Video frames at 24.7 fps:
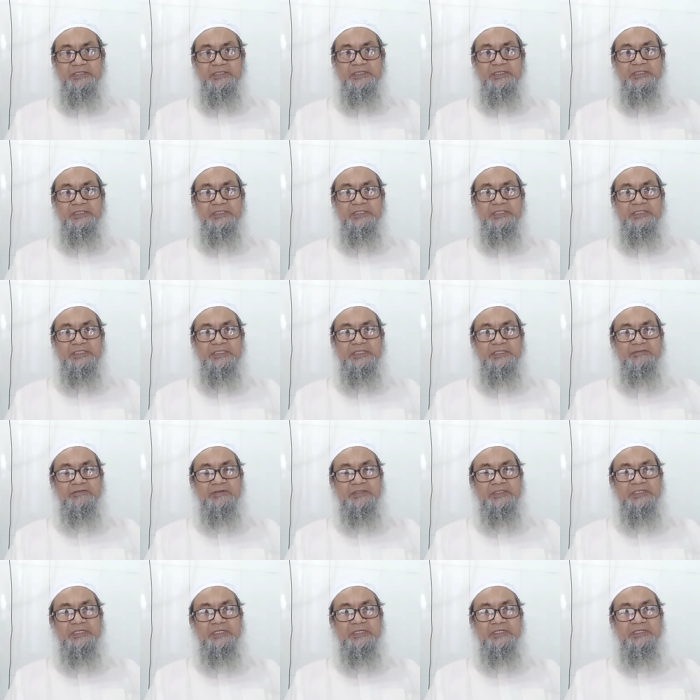in this
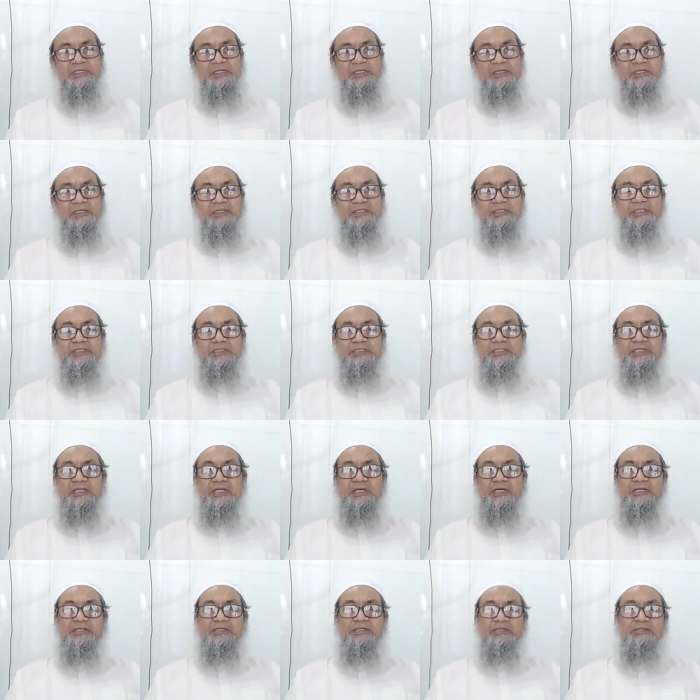situation, this
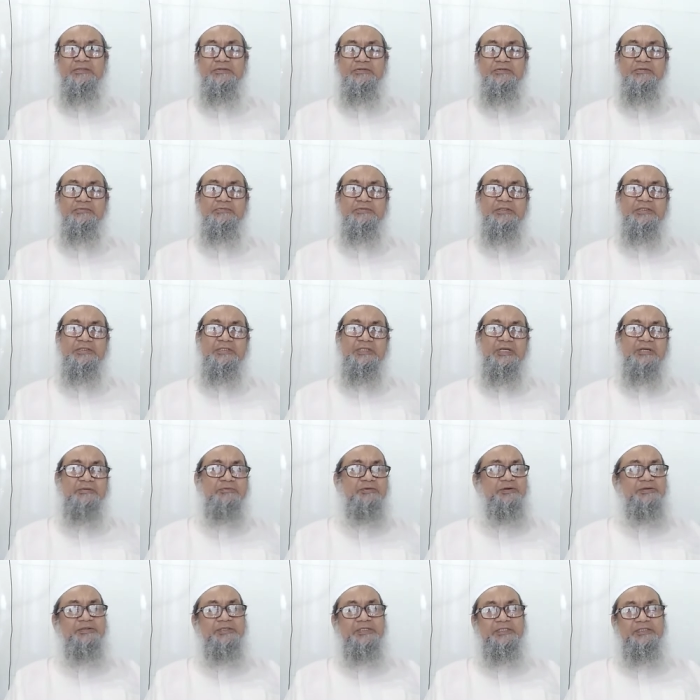drug should be
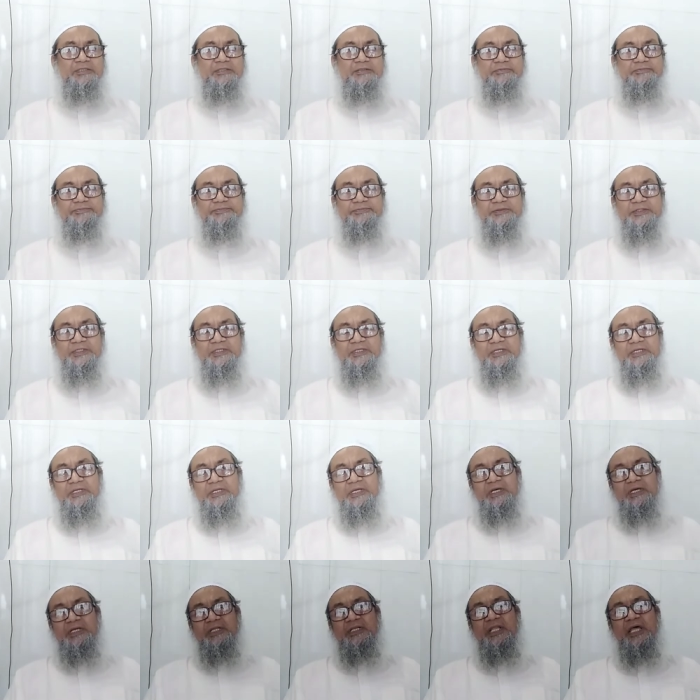avoided.
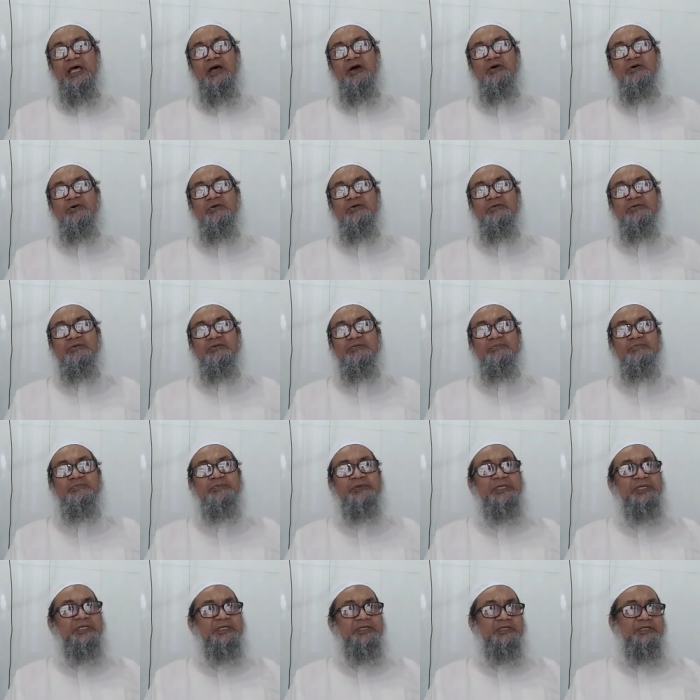Now,
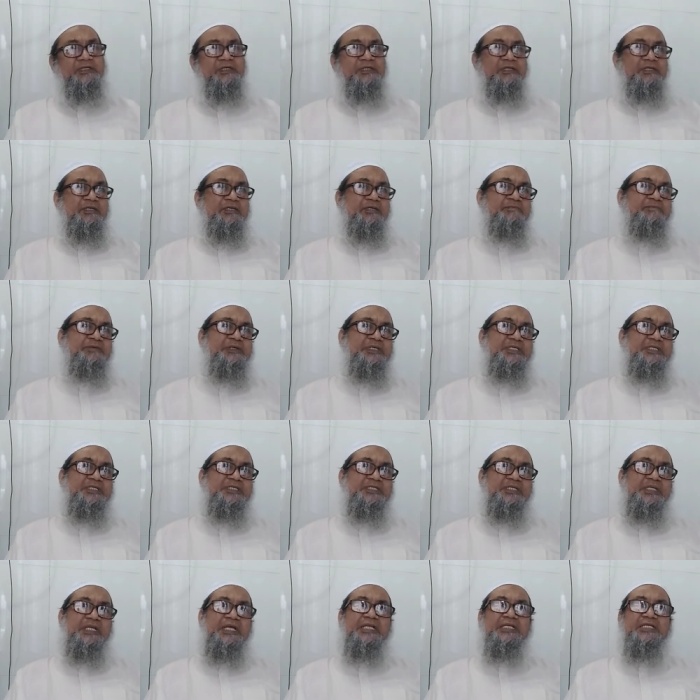B
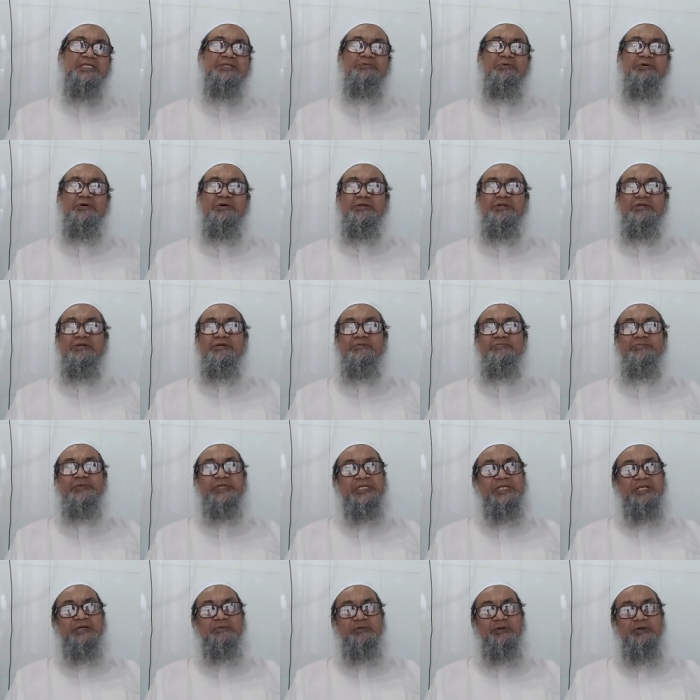stands for
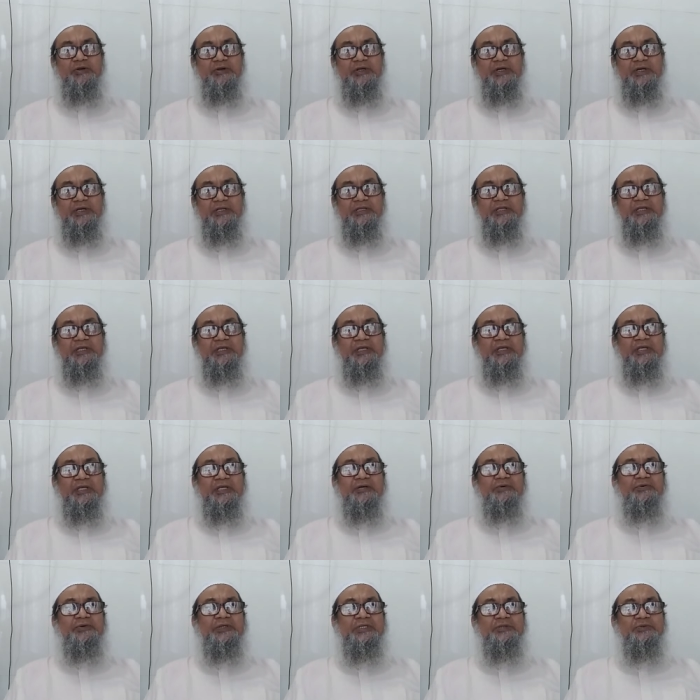beta blocker.
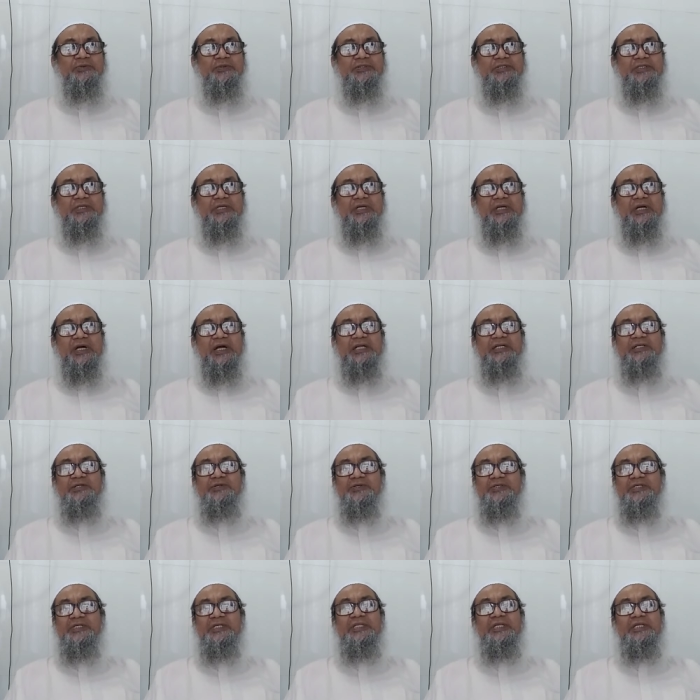We use
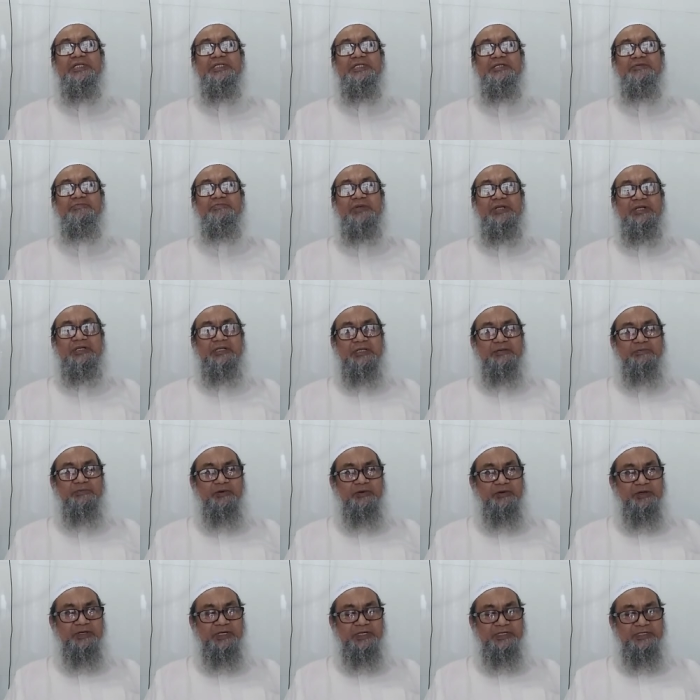cardioselective beta
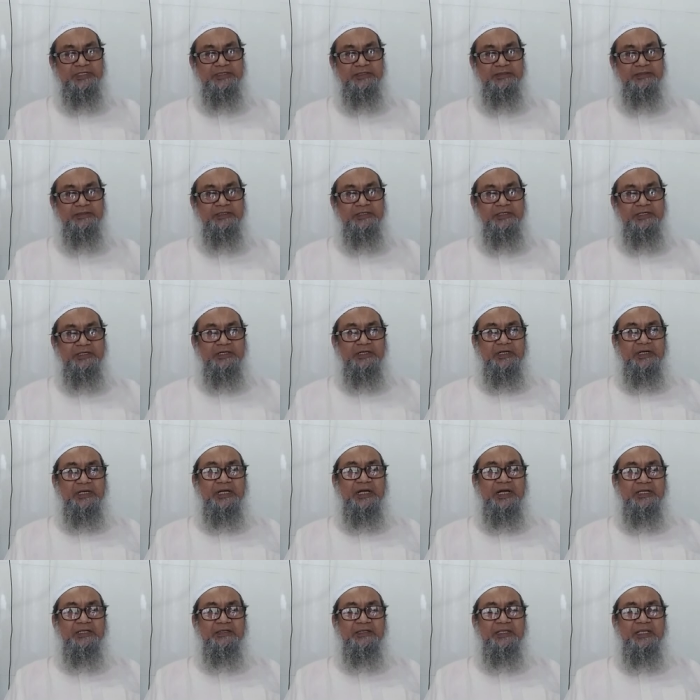blockers,
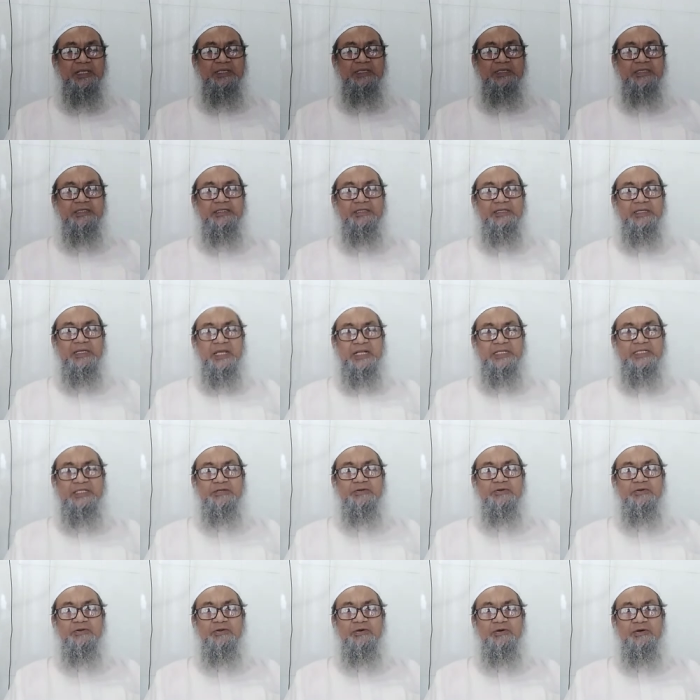like
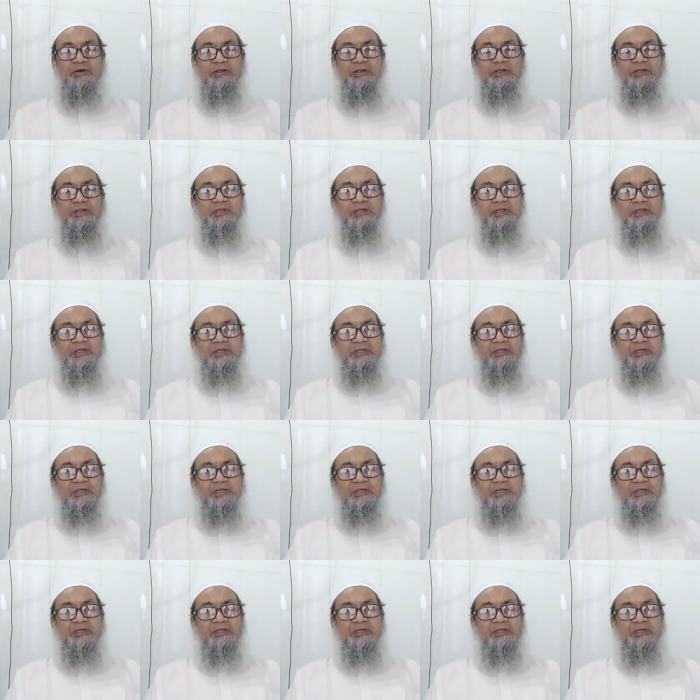atenolol,